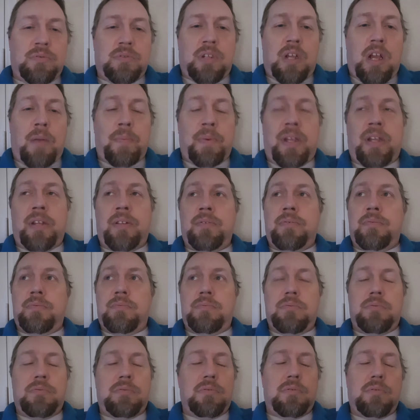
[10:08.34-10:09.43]
I mean,
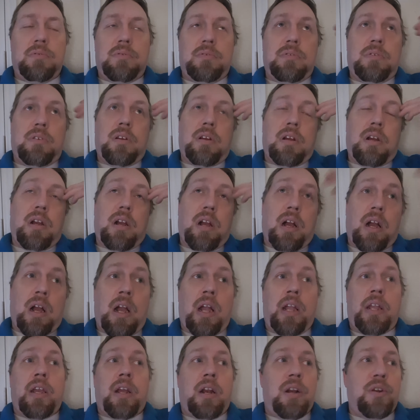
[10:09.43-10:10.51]

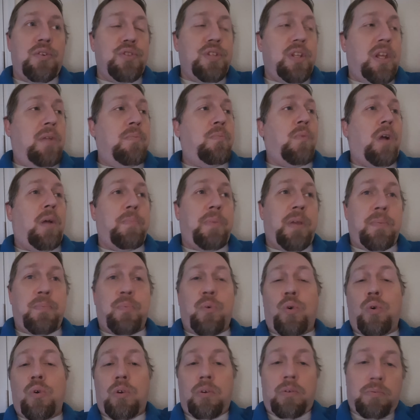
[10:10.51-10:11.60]
I can understand why
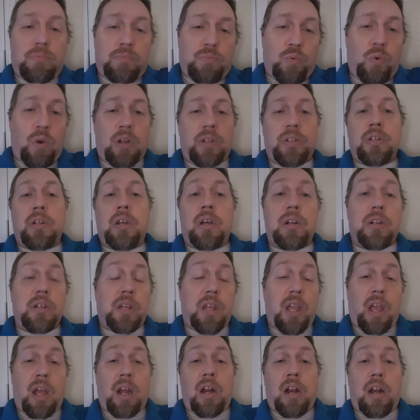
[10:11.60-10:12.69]
people are wanting to go to
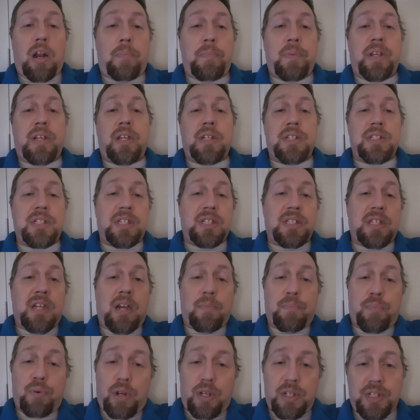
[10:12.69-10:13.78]
Canada because he's now
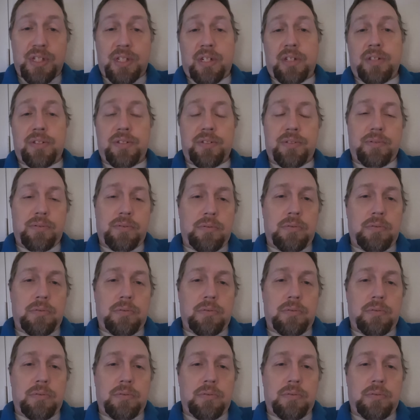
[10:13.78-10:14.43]
president.